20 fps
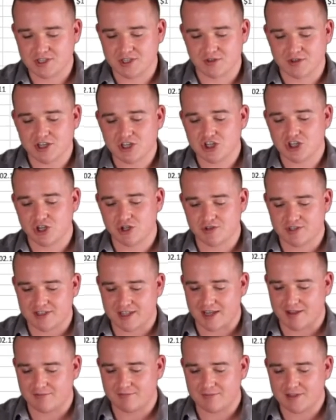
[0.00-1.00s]
So this shows
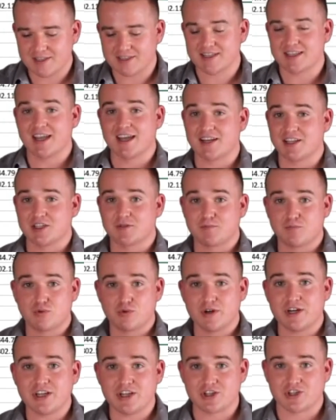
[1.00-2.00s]
that this, again, is
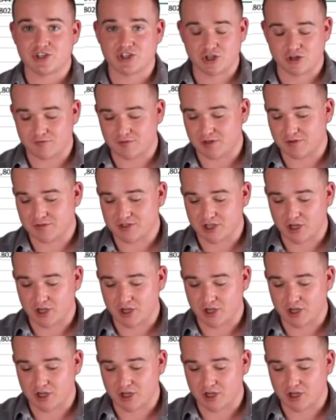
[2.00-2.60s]
pretty conservative.